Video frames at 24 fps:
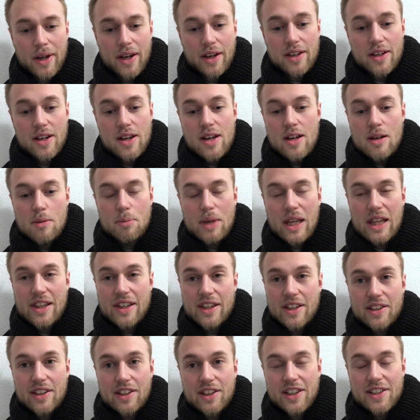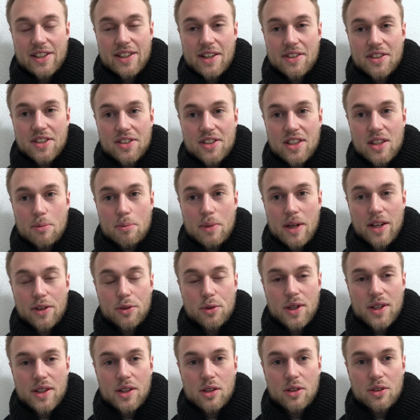by building their identity by
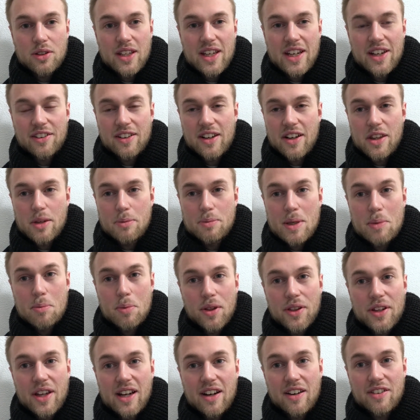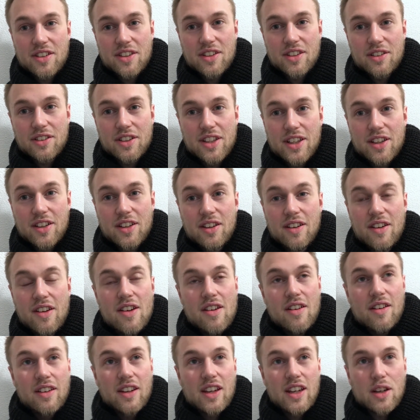trying to tear other people down, you know. They
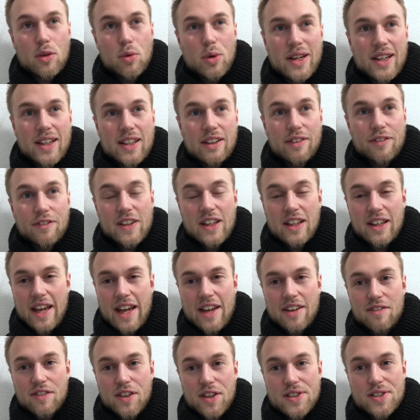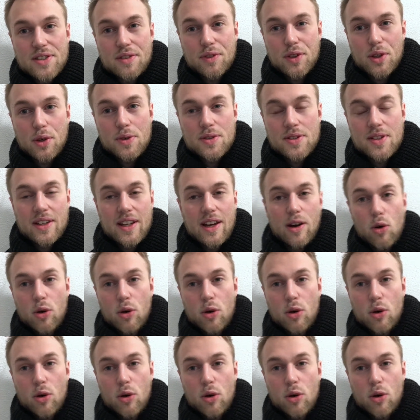can quickly feel envious of those that